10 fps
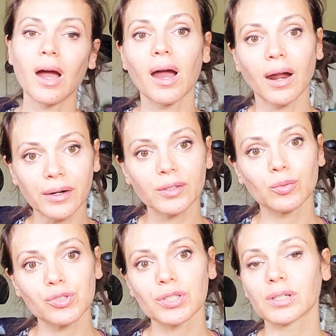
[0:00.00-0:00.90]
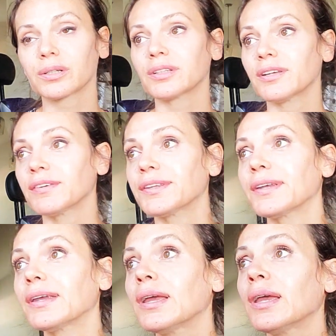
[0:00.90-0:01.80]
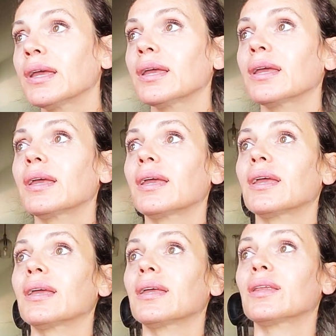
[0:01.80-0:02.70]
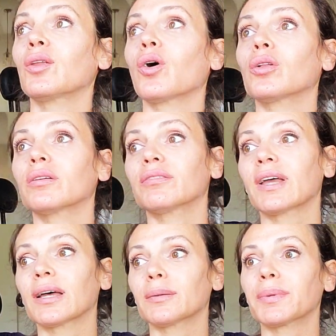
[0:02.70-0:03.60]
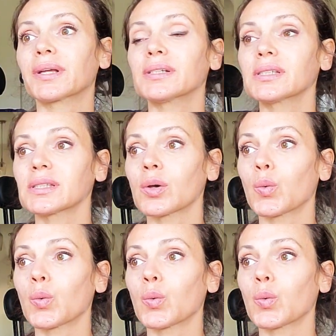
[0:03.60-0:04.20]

art, which is creativity and all of that because